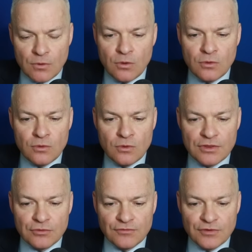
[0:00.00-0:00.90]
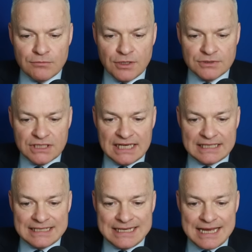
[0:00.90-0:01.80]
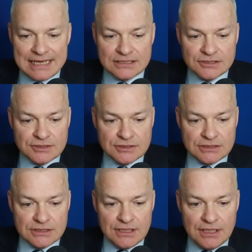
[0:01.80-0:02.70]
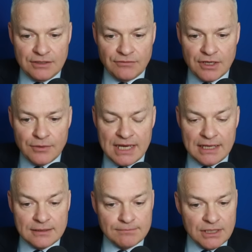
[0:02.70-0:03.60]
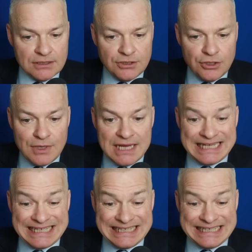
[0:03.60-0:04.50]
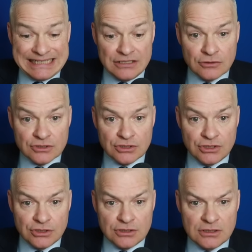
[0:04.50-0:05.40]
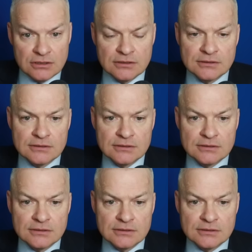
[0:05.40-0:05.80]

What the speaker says: Oh, I thought for a moment I had next in row N, but UNE not good.